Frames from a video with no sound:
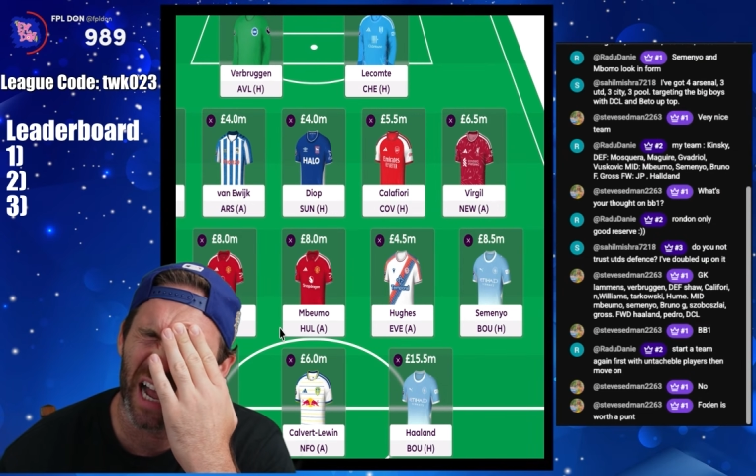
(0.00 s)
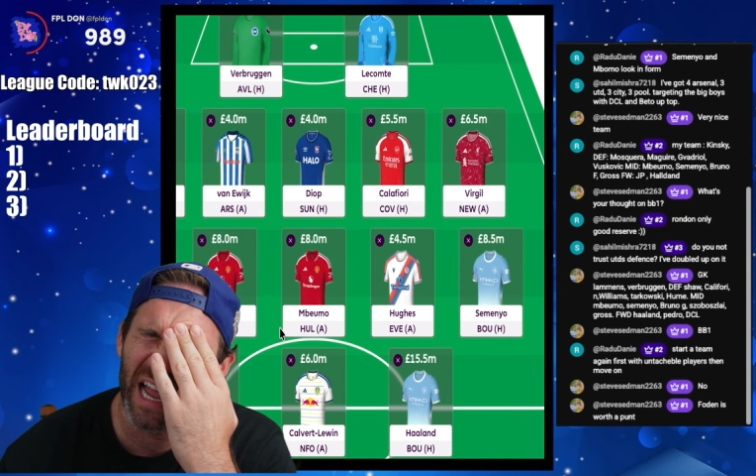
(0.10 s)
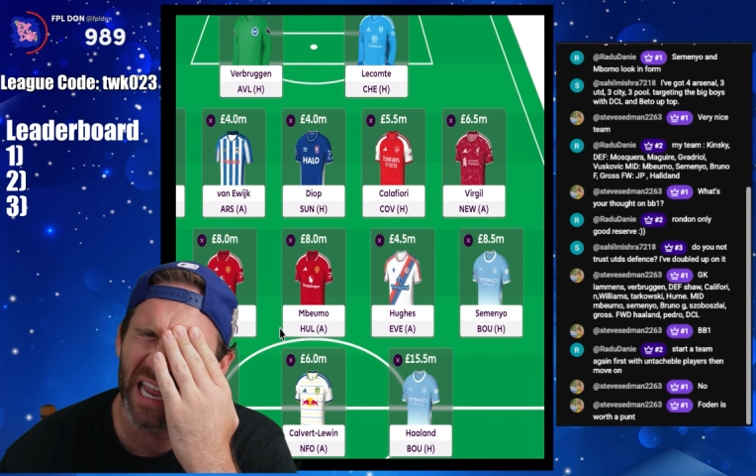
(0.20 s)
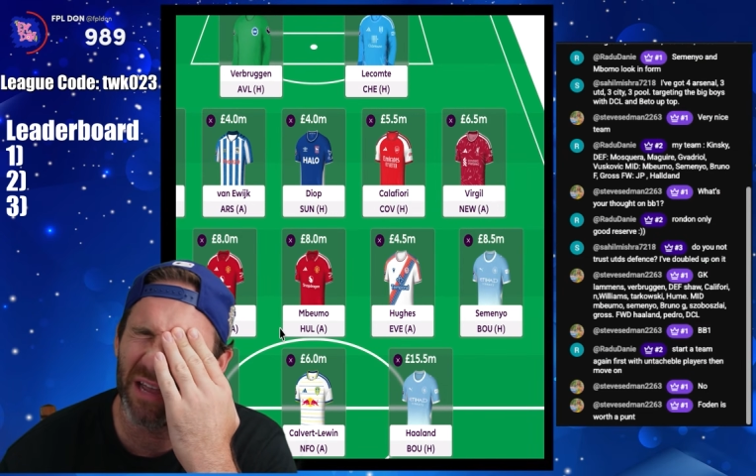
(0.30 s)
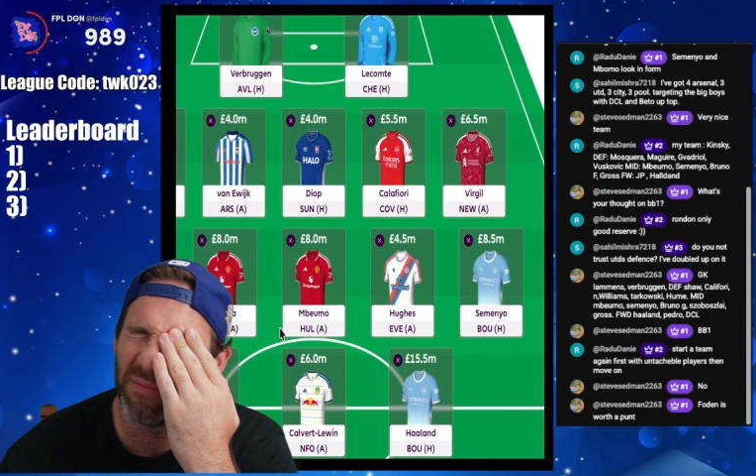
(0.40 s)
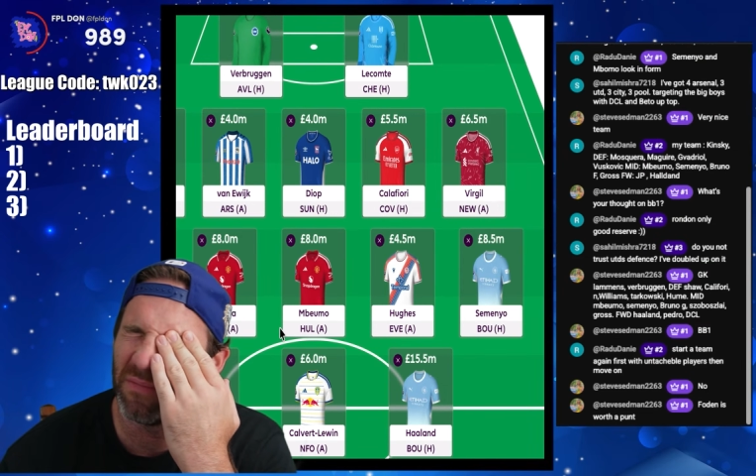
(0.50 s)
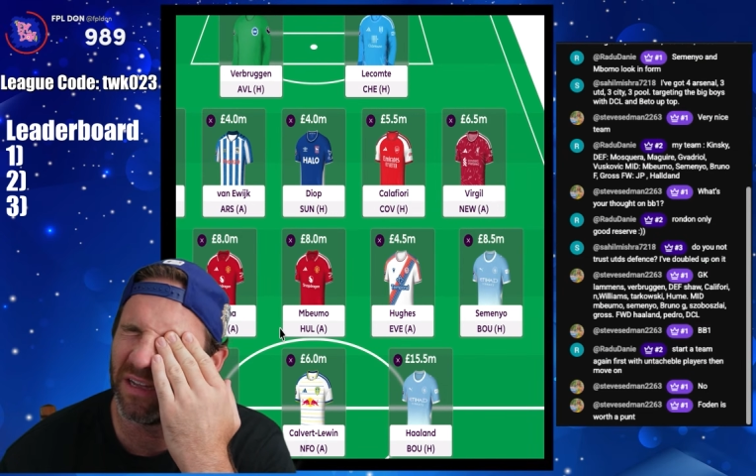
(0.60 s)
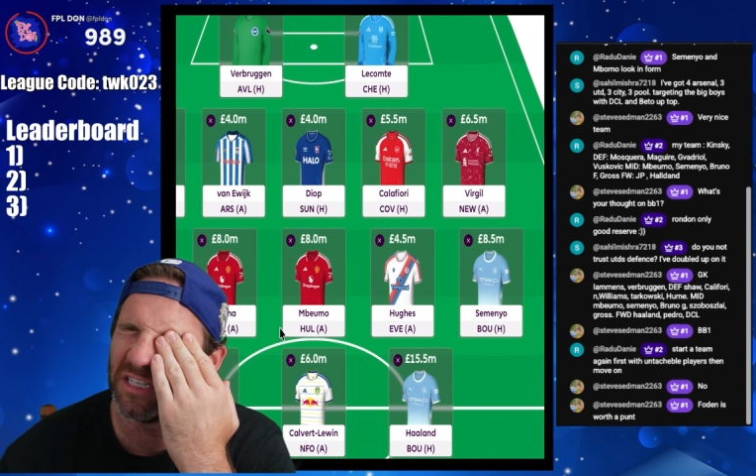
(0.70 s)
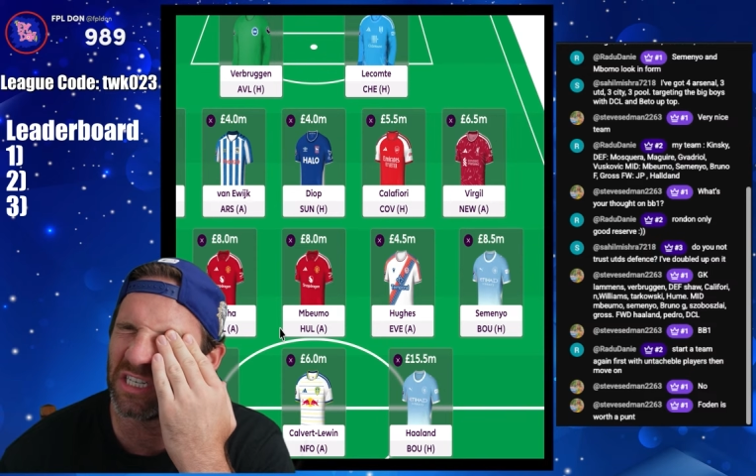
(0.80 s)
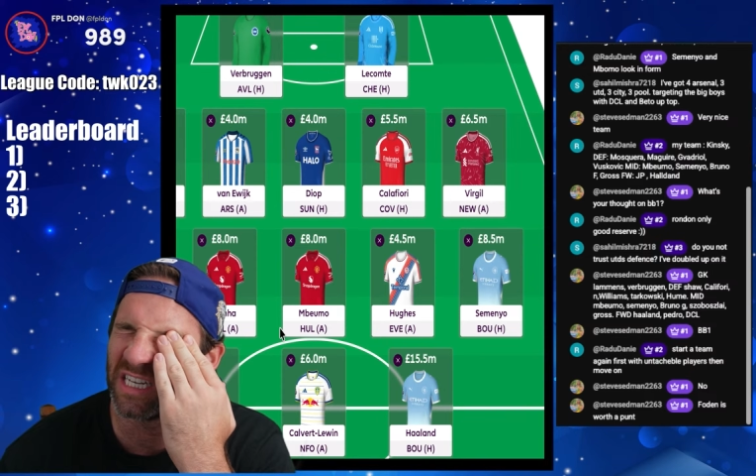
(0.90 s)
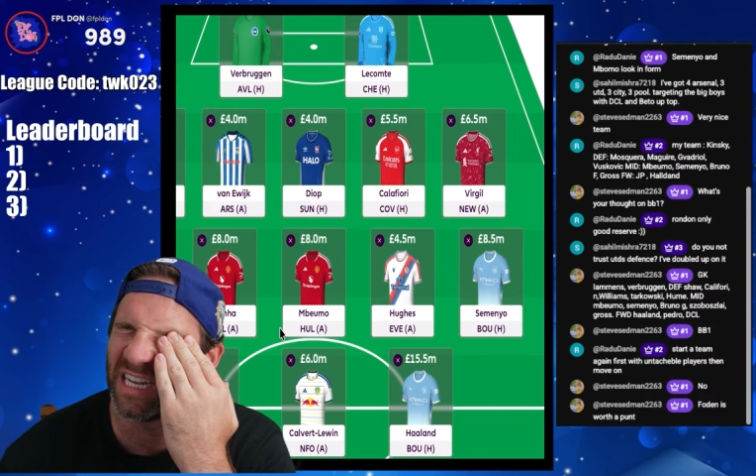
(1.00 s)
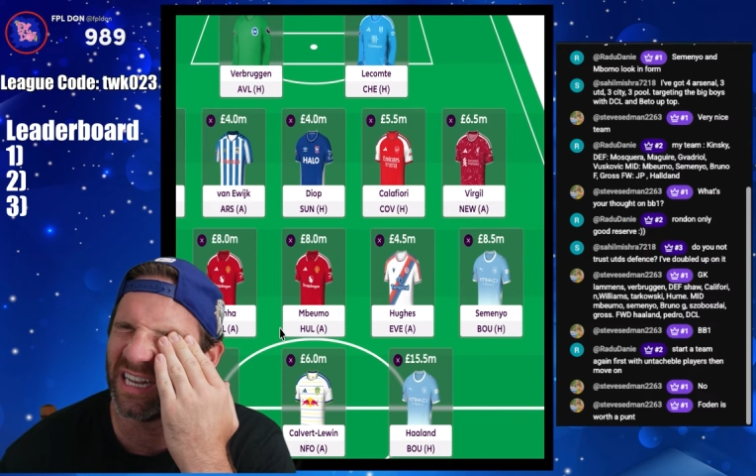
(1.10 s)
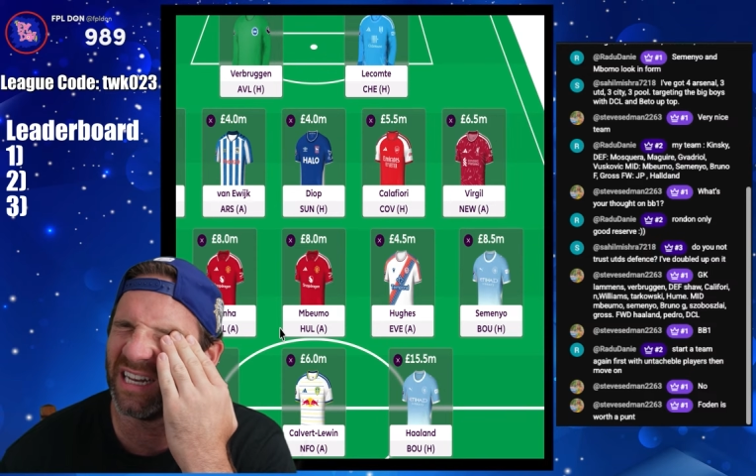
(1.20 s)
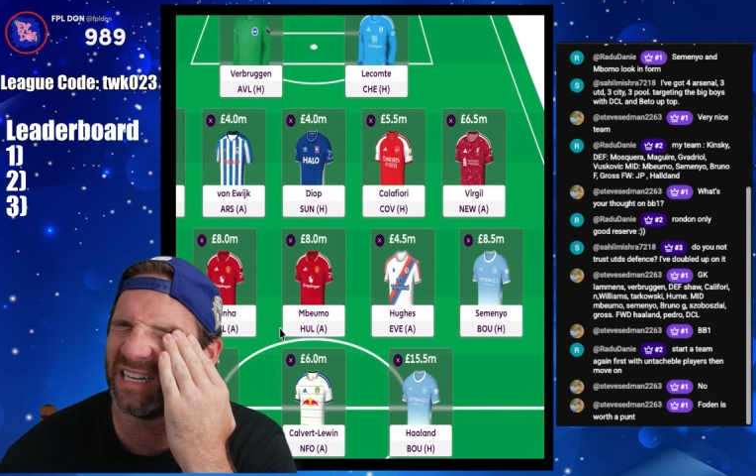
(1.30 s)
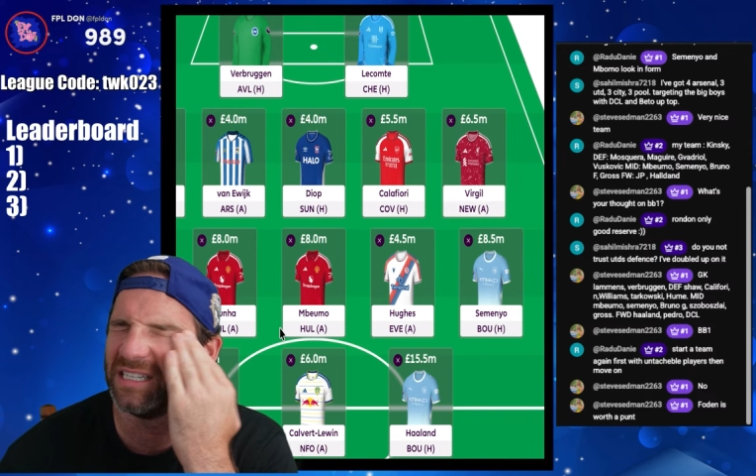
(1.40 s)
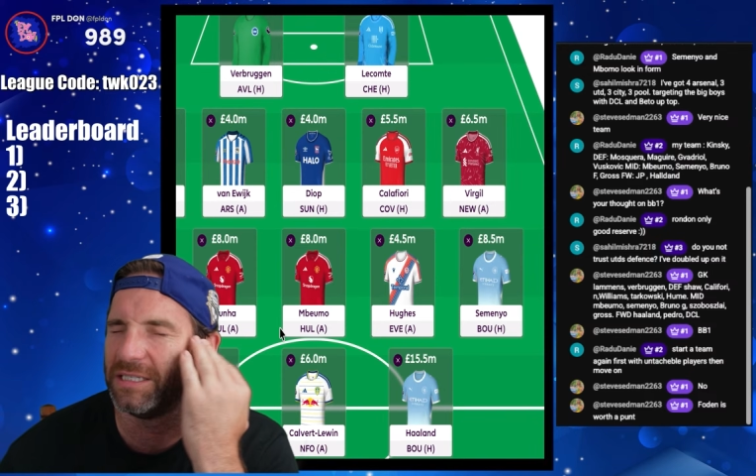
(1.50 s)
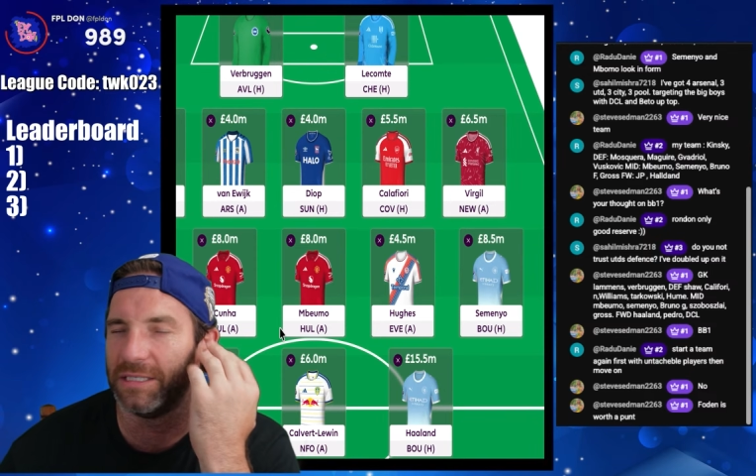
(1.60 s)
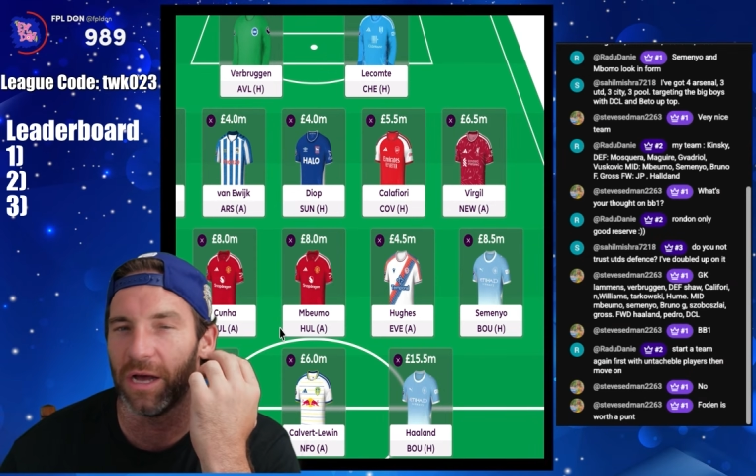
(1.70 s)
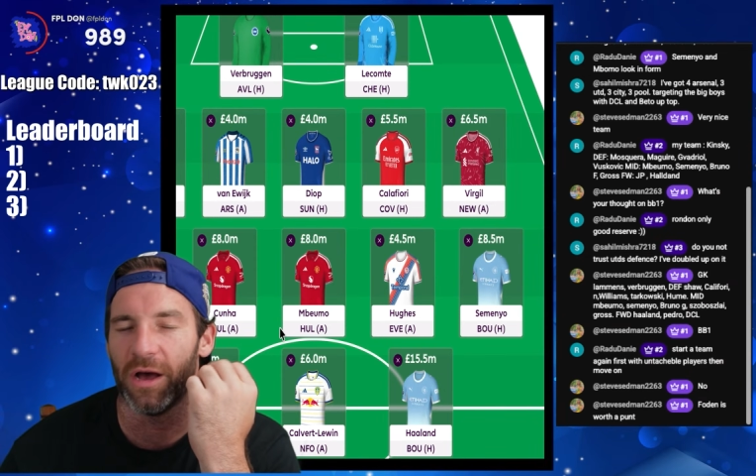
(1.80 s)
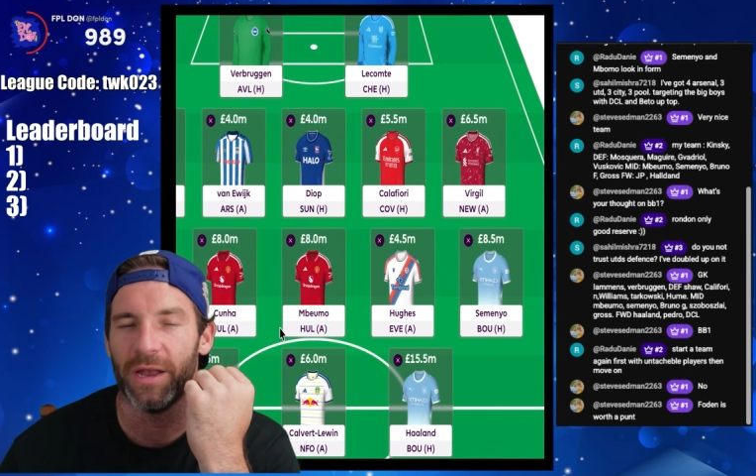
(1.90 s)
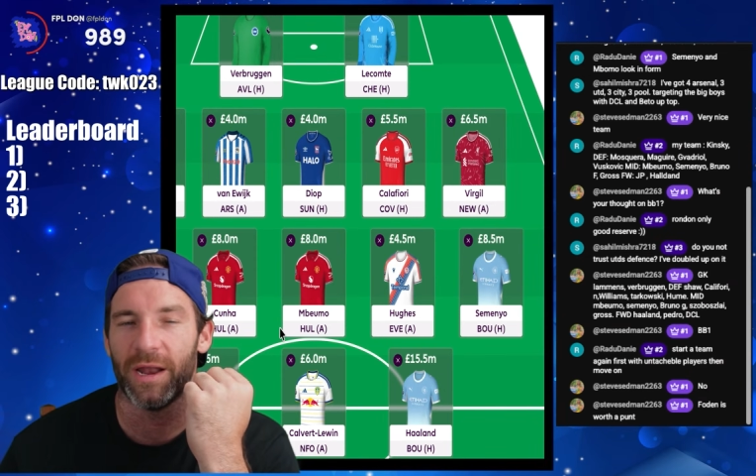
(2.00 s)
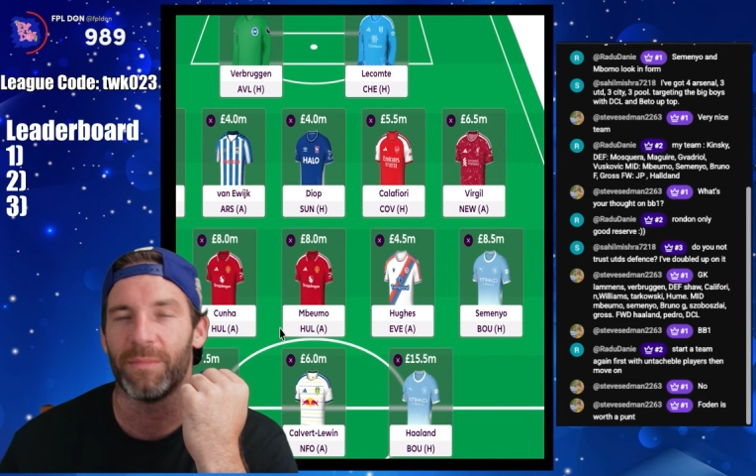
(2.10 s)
I am just done.